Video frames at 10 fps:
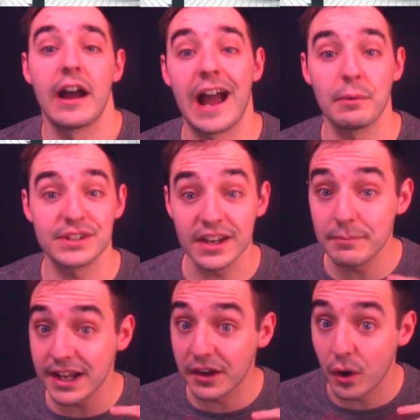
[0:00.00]
I was going to
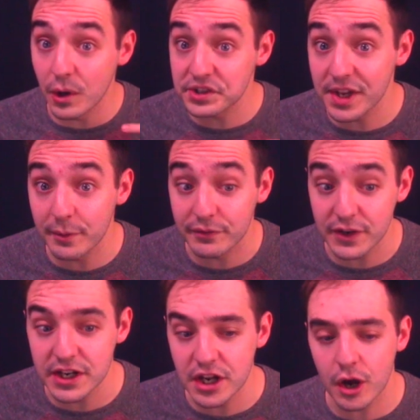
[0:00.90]
make a whole separate
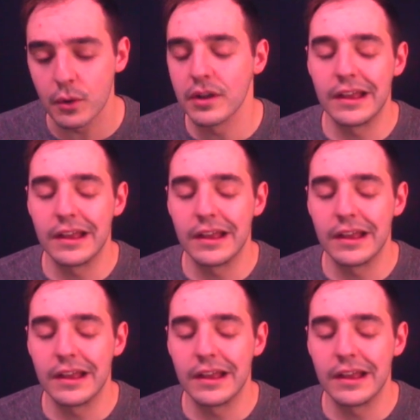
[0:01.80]
video,